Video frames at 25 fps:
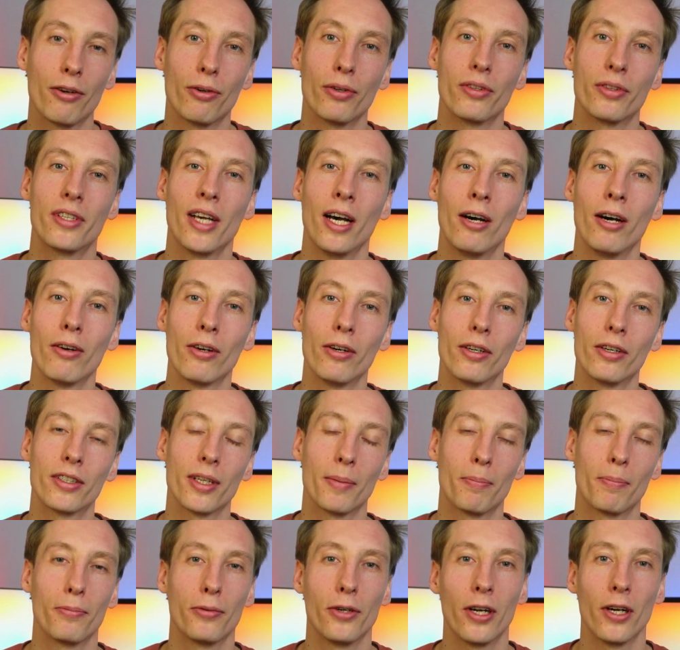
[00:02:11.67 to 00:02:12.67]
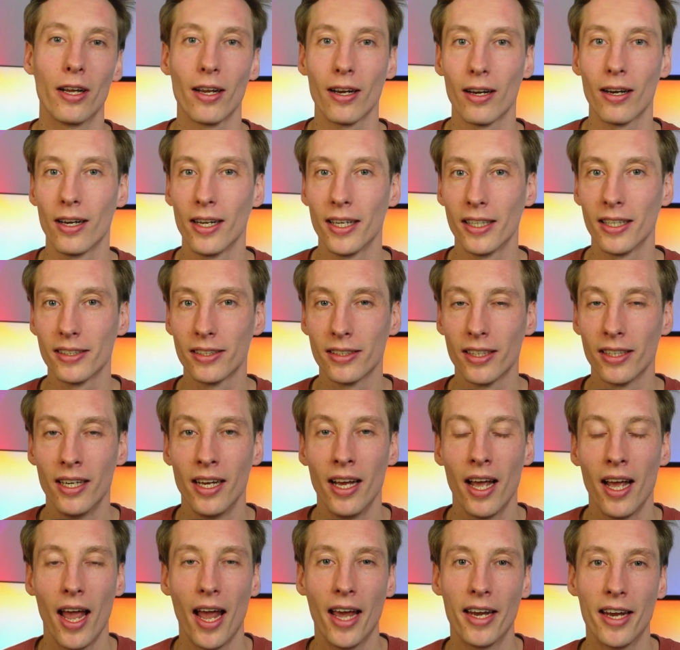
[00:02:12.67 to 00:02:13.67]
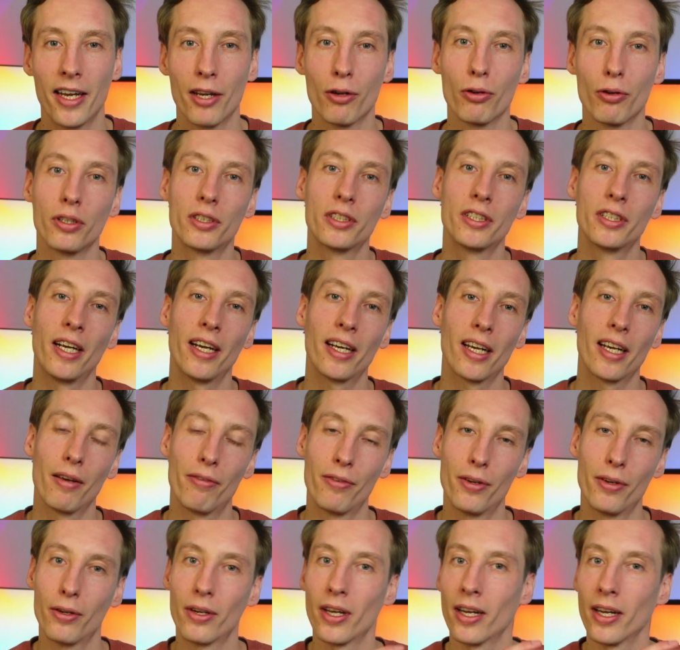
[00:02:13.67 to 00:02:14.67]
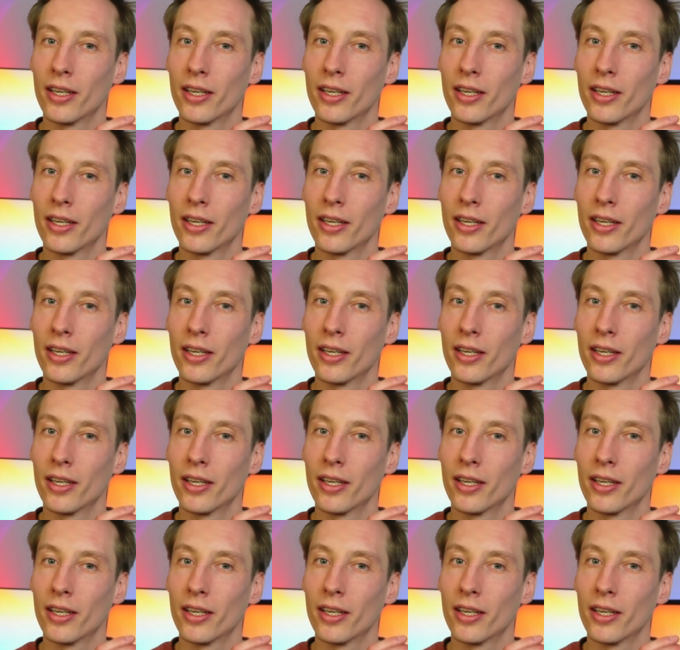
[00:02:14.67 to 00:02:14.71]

download their product list and they will check if you can